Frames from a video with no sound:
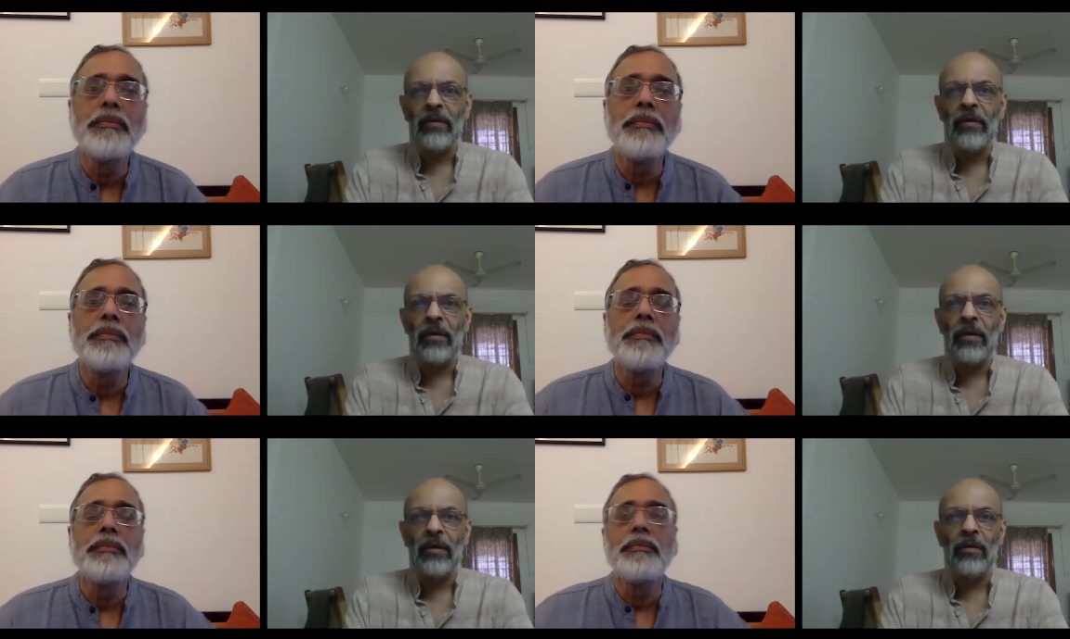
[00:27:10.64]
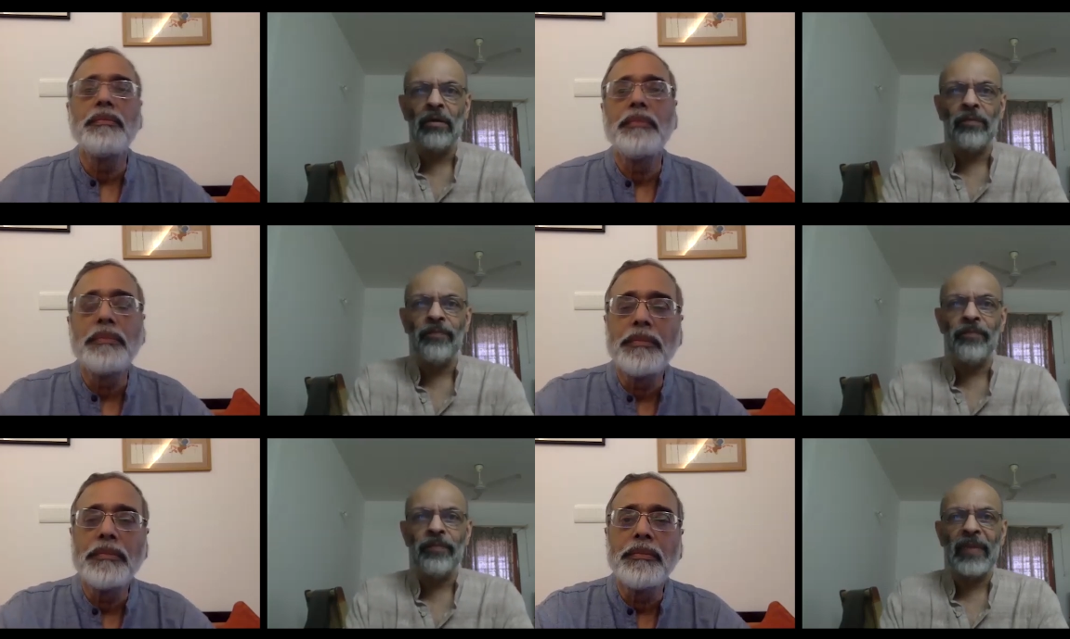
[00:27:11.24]
Speaker 1: uh,
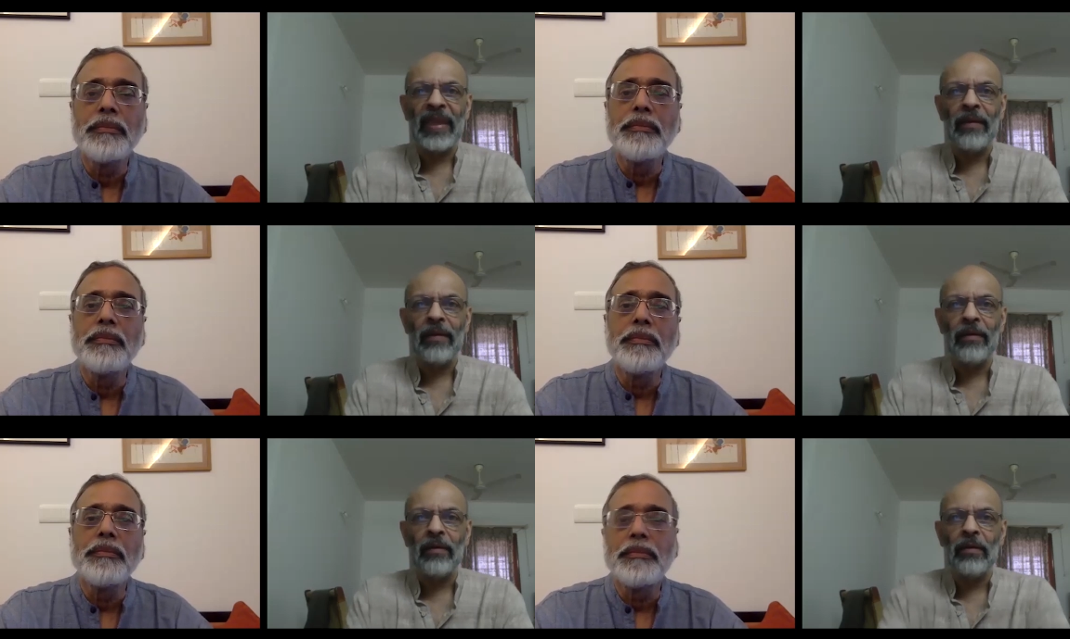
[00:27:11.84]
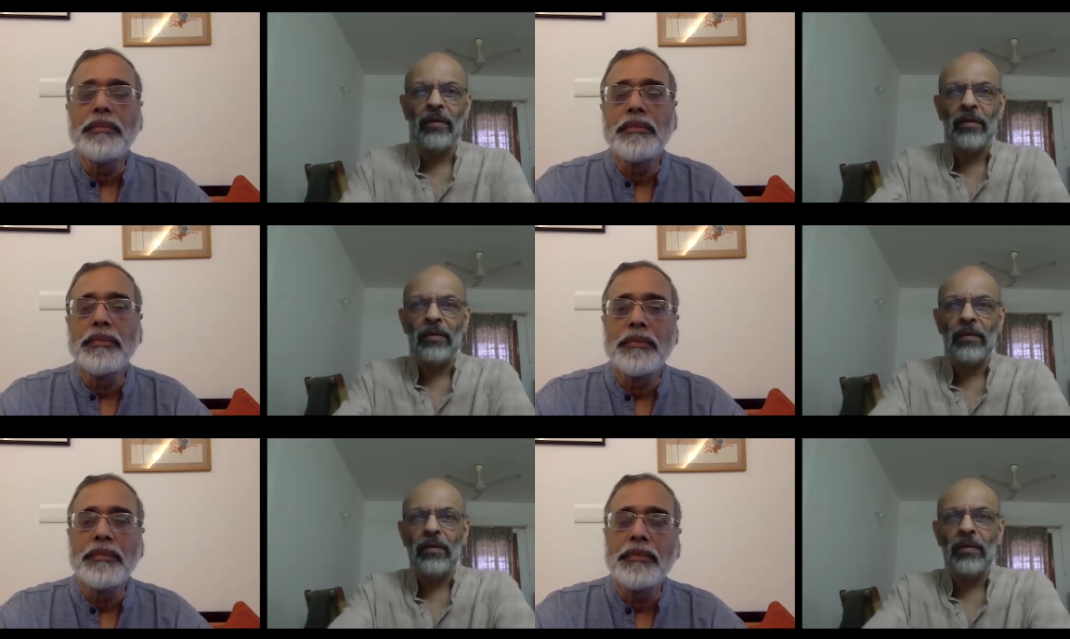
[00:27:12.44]
um, uh,
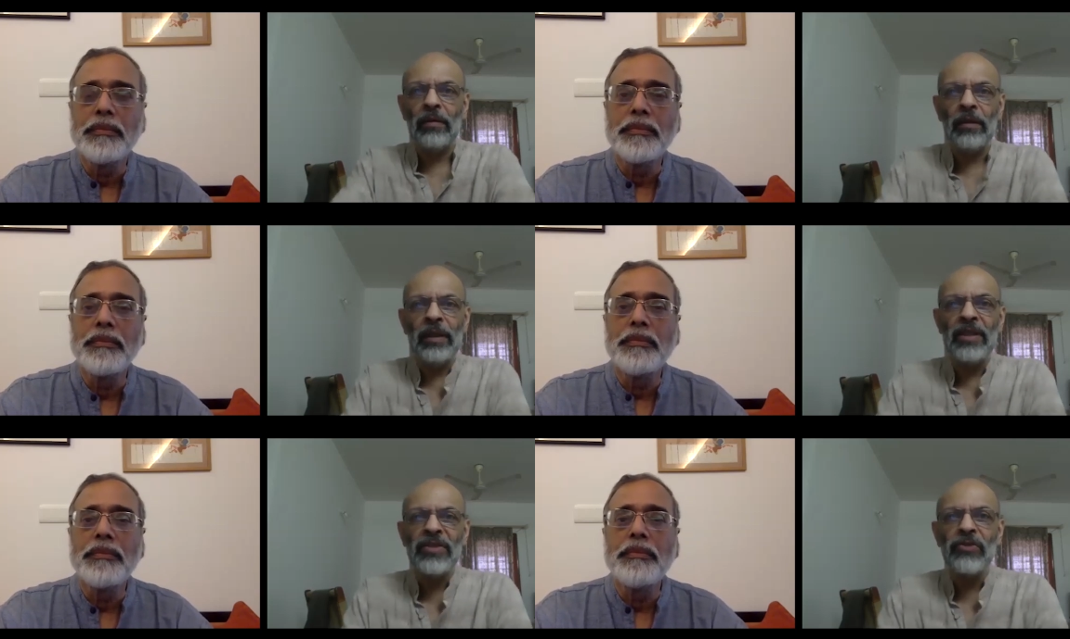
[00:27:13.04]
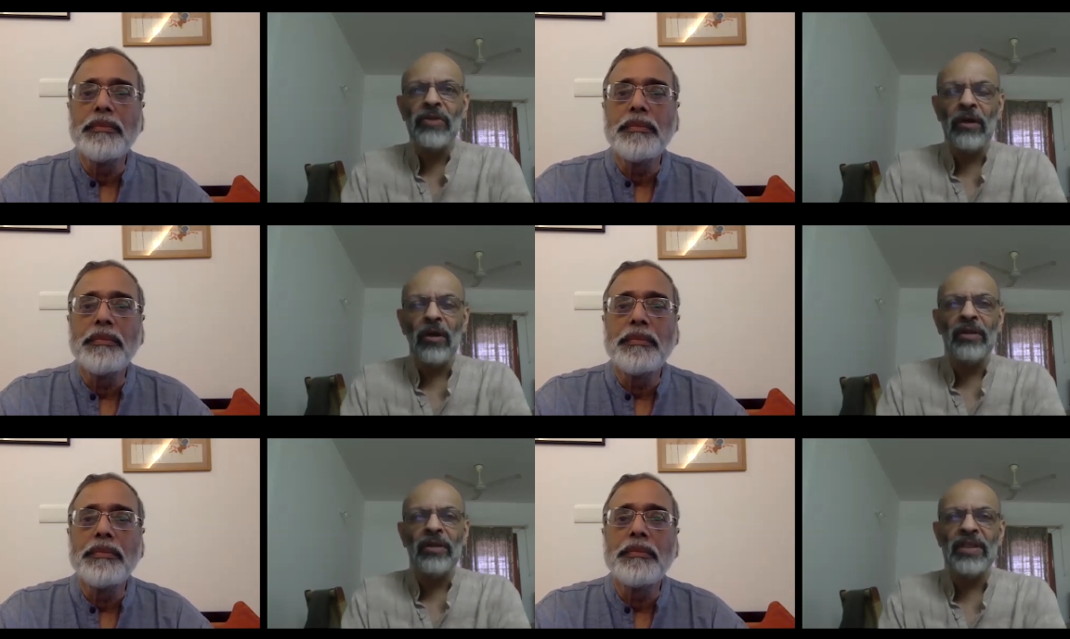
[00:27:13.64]
industrial
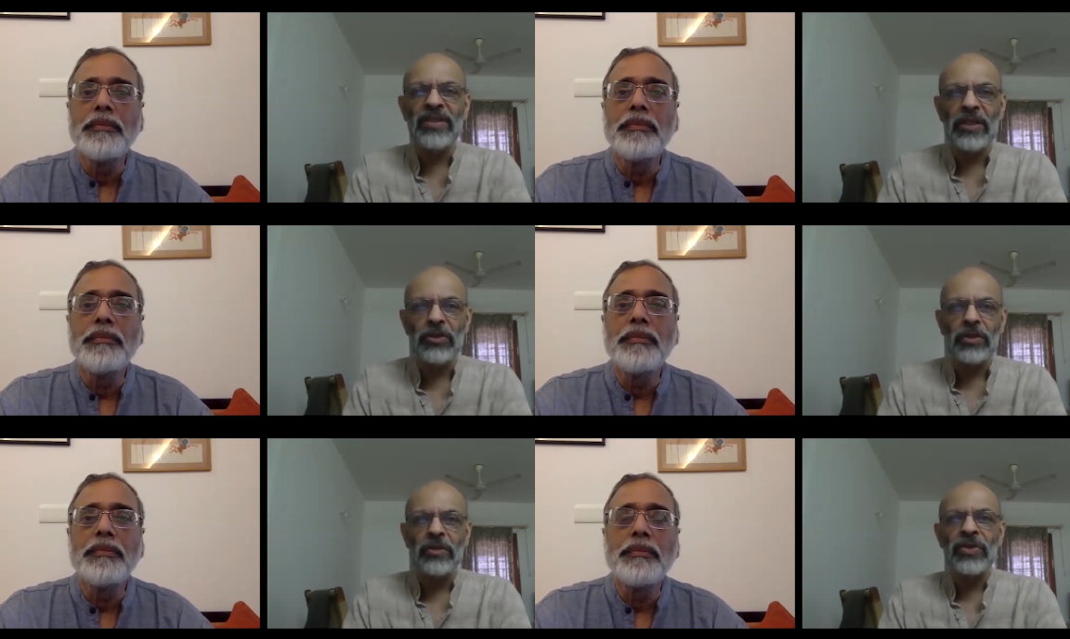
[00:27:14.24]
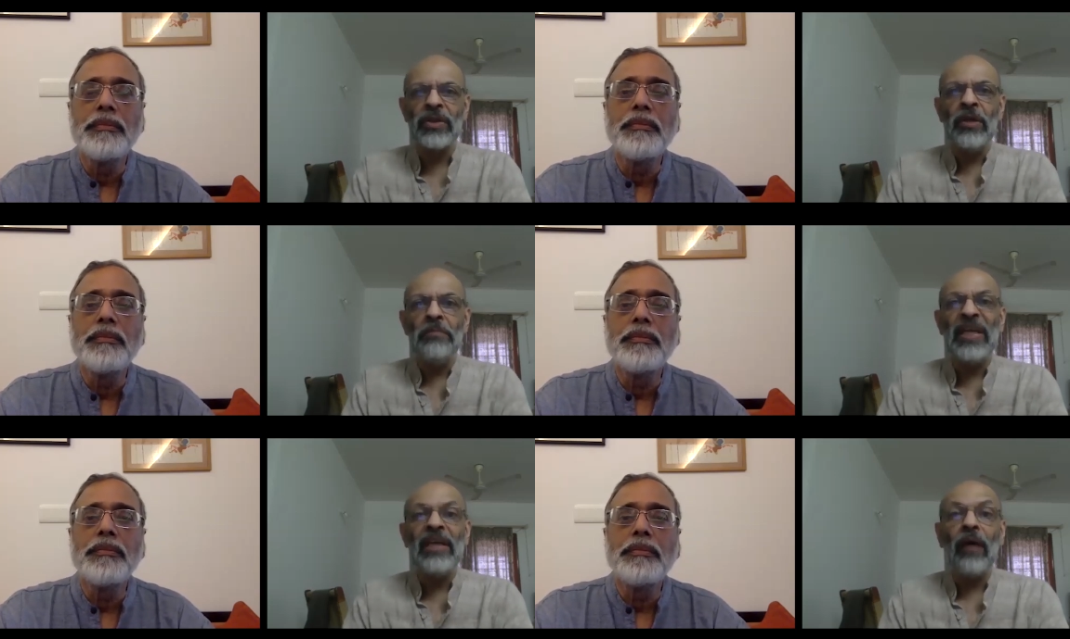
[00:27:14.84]
organizations
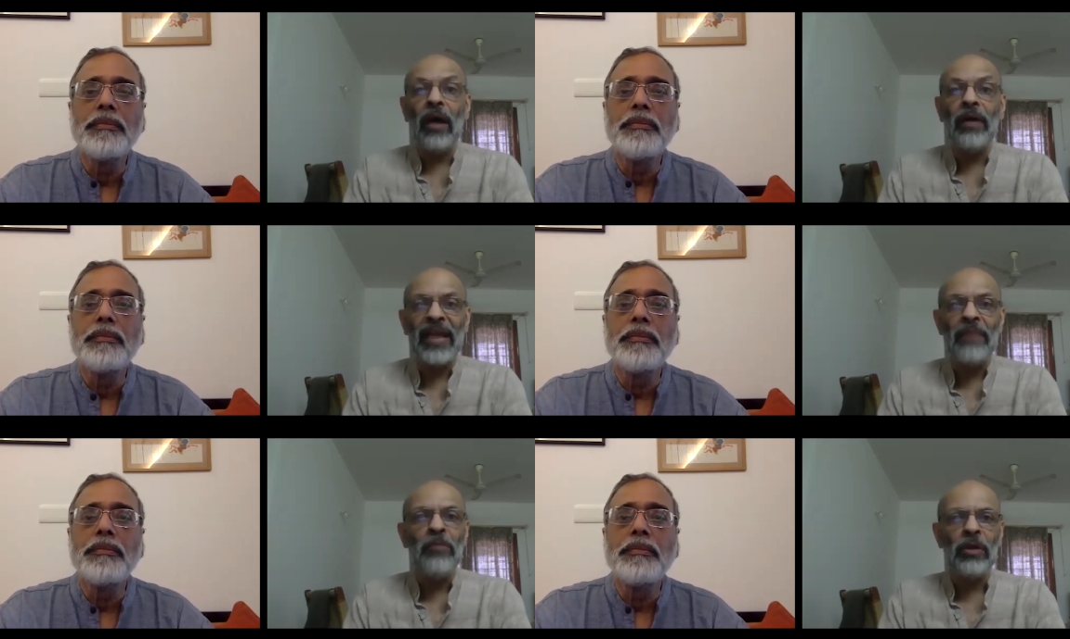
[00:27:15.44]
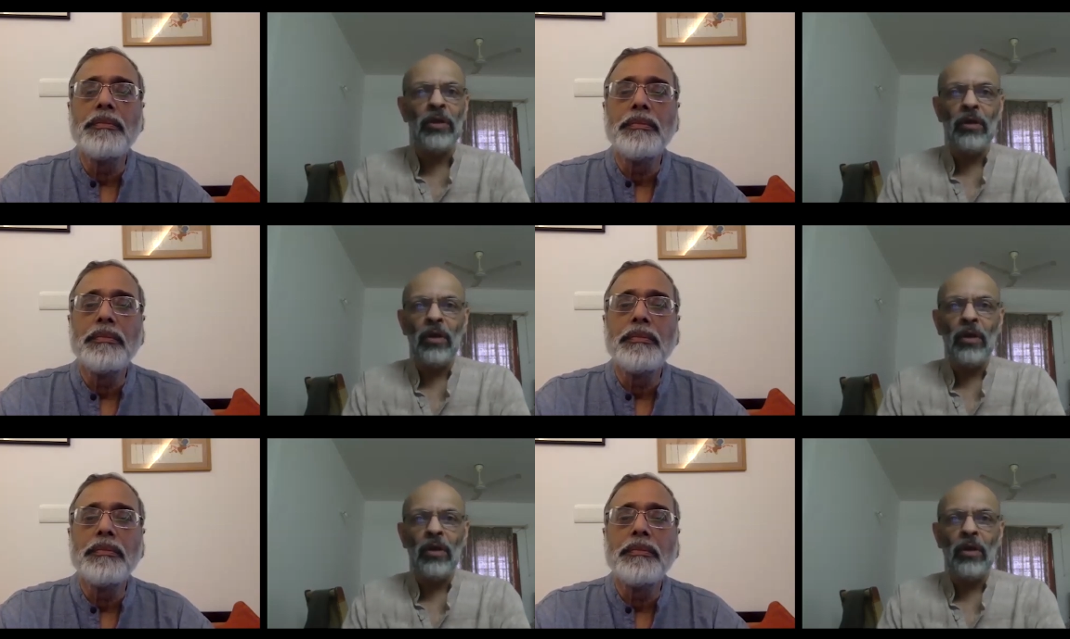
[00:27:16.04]
being unable